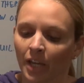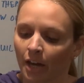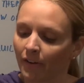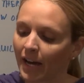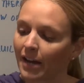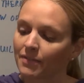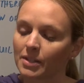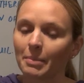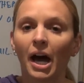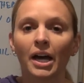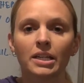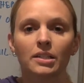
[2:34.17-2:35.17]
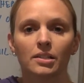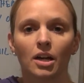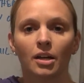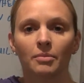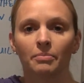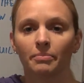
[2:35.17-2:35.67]
If I have some ice
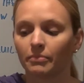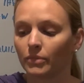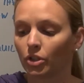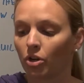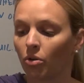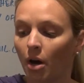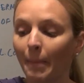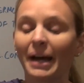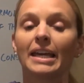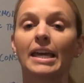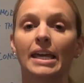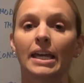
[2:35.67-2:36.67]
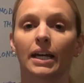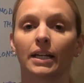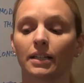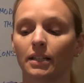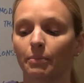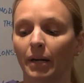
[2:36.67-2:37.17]
on, on my
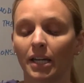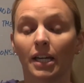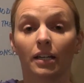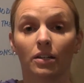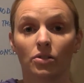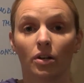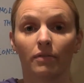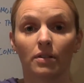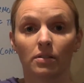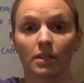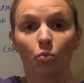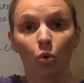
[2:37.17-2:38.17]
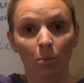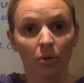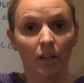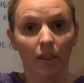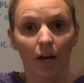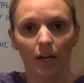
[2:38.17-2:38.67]
hand, and my hand is obviously warmer
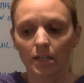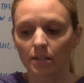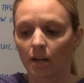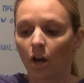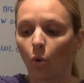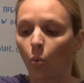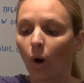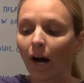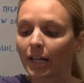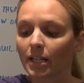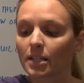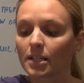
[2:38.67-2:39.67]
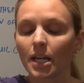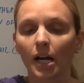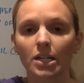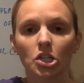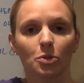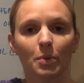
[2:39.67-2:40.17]
than the ice, why does the
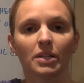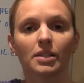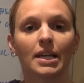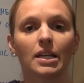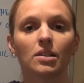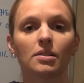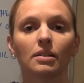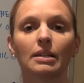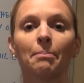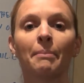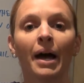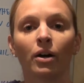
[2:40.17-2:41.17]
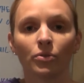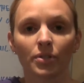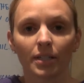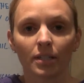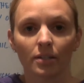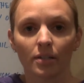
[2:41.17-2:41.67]
ice spontaneously melt
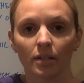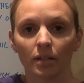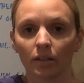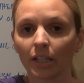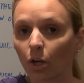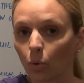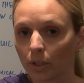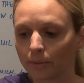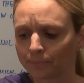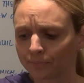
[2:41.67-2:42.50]
into liquid?